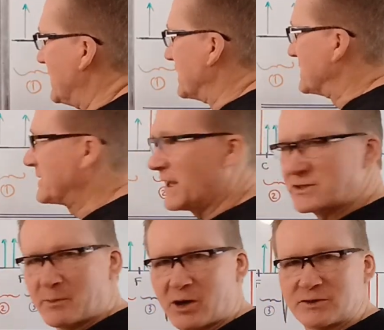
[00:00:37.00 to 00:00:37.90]
little
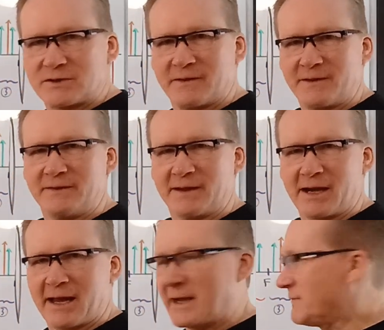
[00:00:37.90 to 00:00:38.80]
sketch marks that
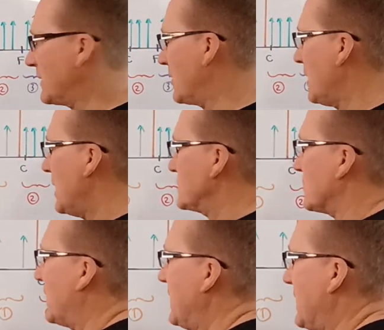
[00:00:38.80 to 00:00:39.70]
I have there.
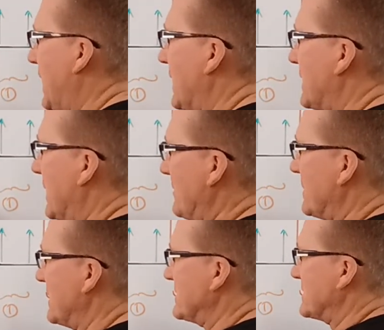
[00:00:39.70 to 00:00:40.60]
So light can't come
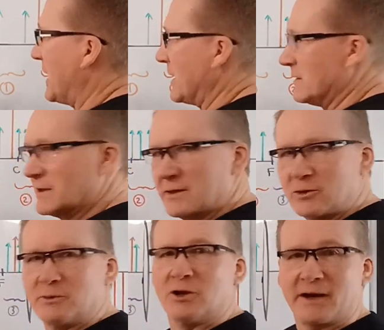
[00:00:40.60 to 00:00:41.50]
to this side.
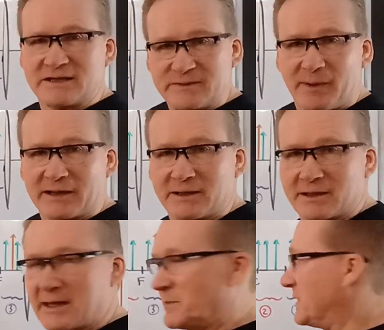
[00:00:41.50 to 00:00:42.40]
You would not expect it
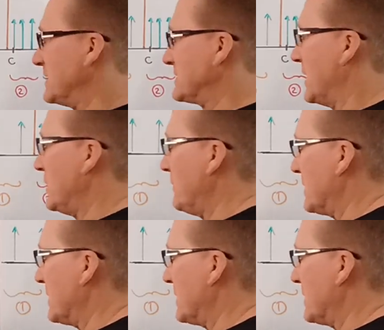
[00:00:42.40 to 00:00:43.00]
to come to this side. You would